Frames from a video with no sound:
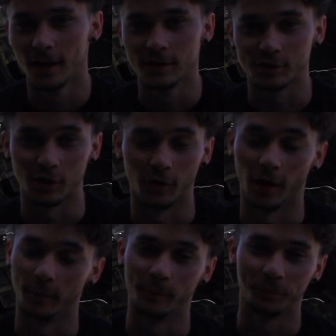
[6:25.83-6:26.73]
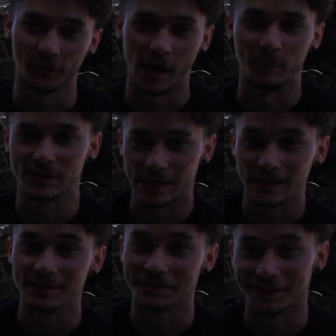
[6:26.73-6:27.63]
So I'm
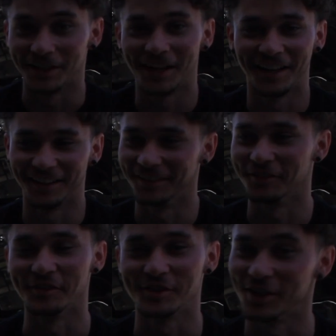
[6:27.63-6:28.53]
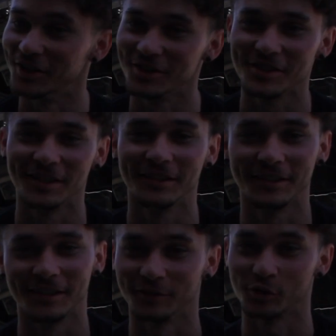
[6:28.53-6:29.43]
excited to see if it changes
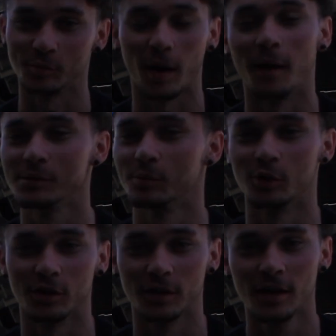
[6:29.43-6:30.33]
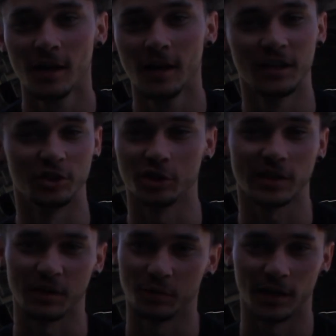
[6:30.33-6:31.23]
anything, if she pops more. Just
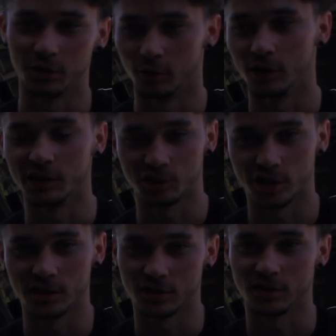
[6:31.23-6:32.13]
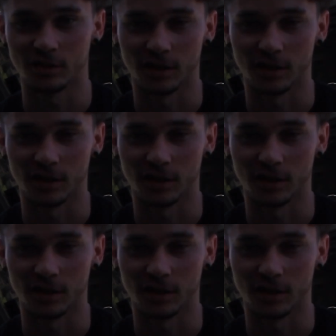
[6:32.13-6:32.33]
like when I do an oil change, it